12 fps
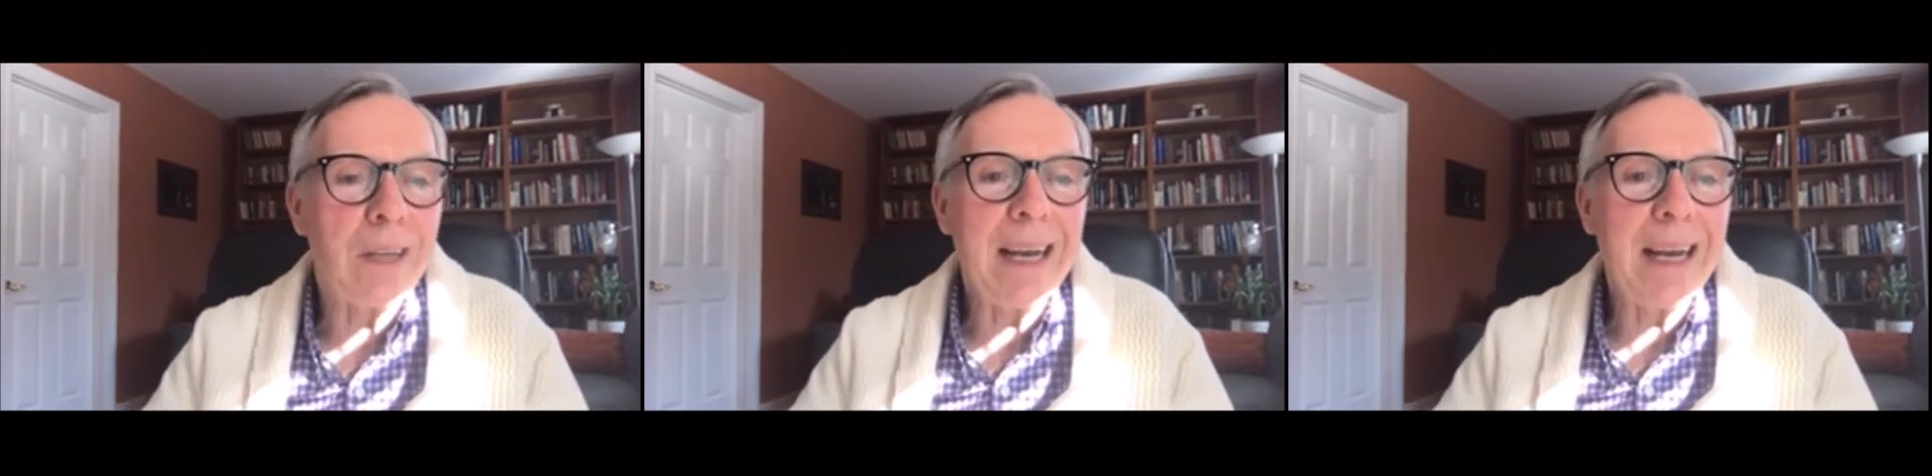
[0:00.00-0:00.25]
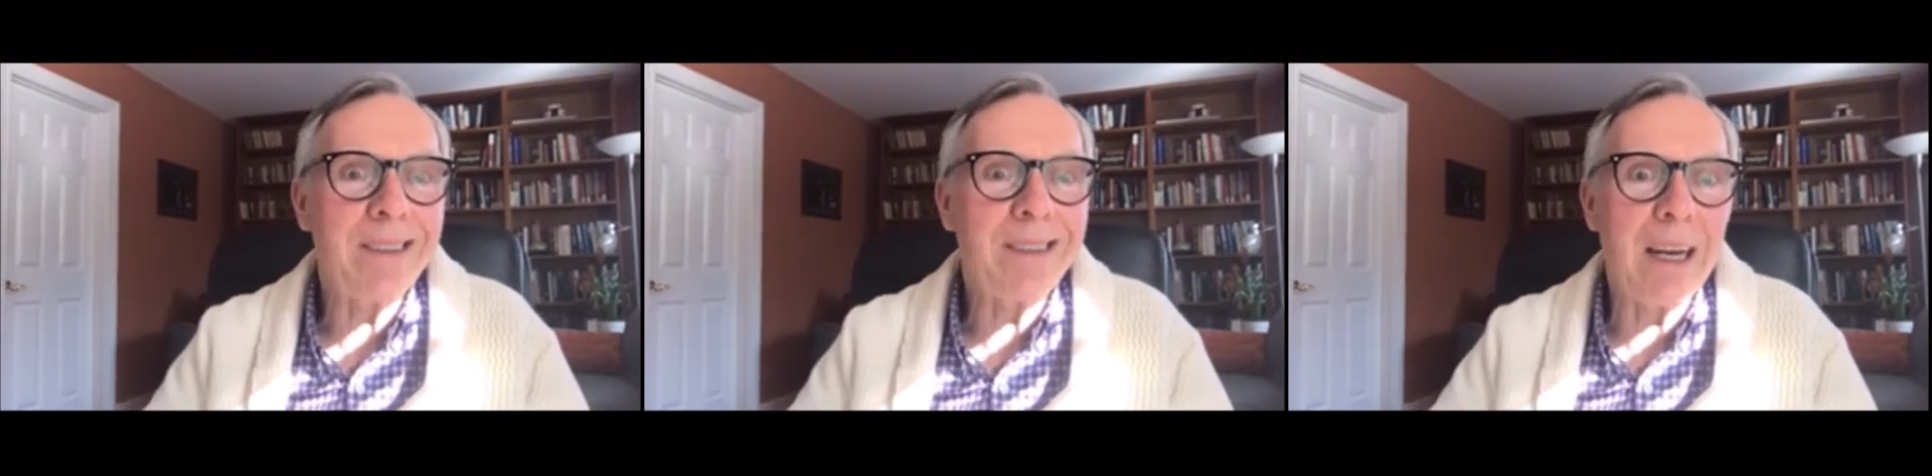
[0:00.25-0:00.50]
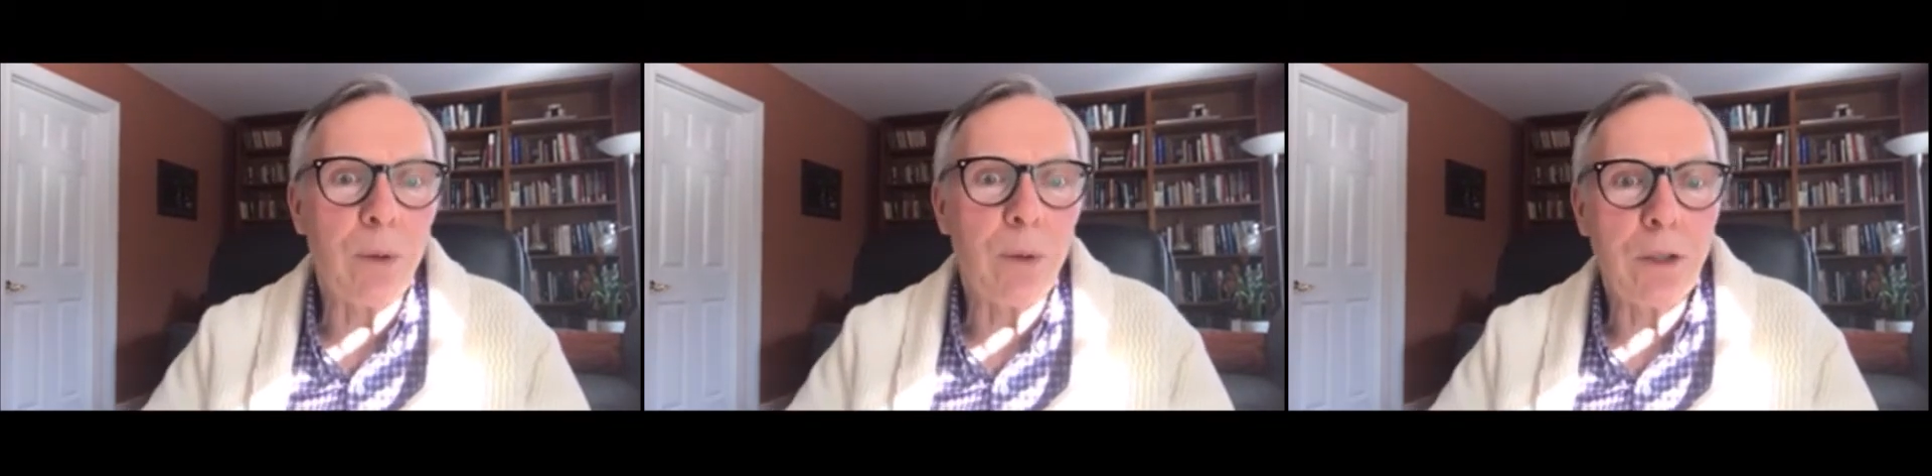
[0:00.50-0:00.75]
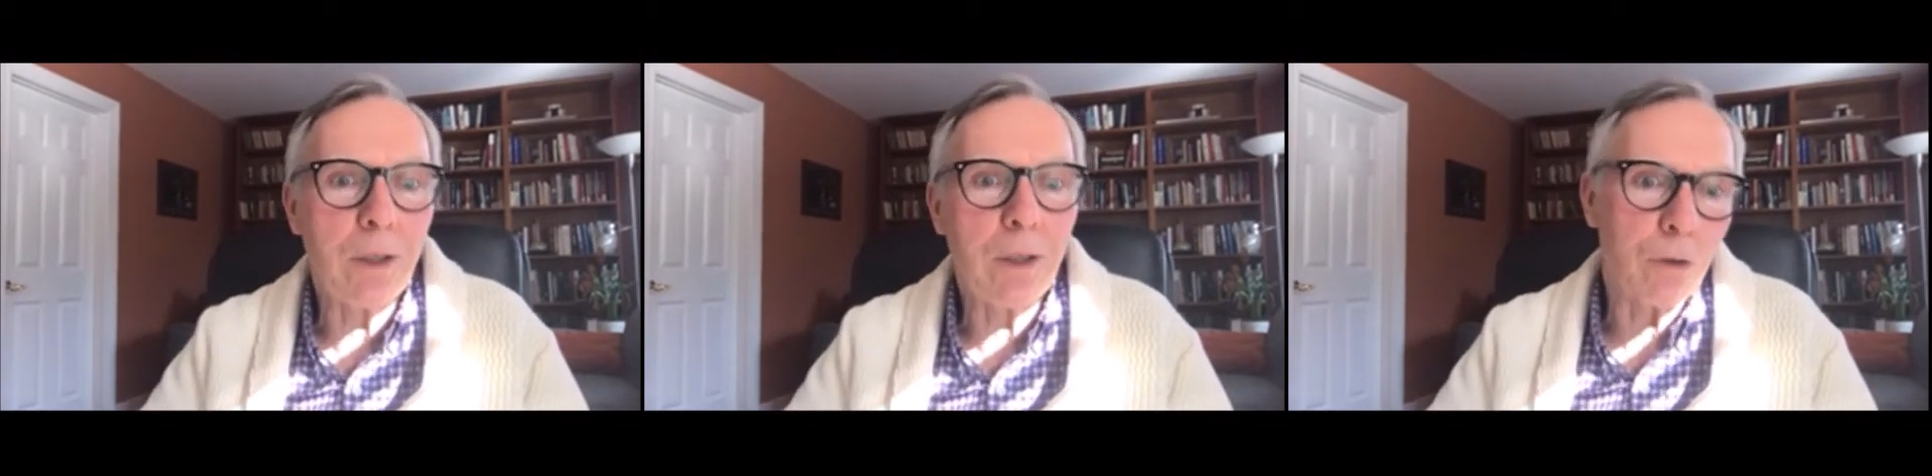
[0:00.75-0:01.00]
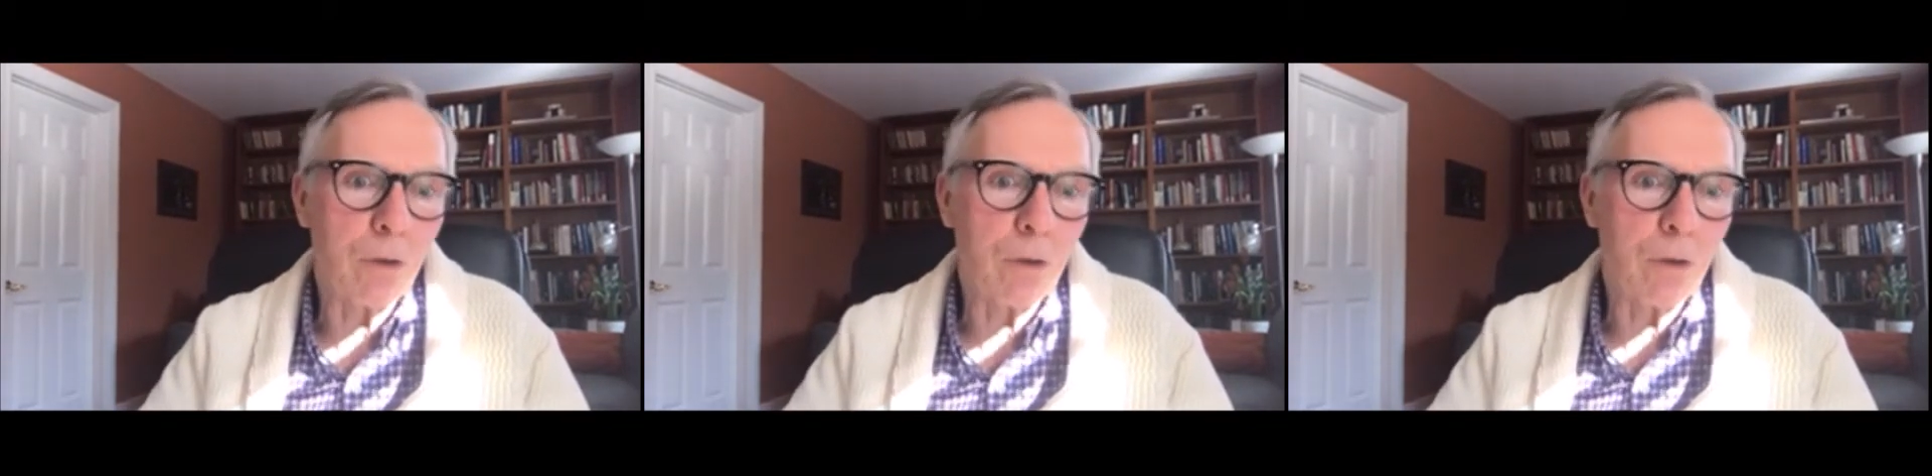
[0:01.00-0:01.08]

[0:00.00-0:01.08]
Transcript: anti-Russians or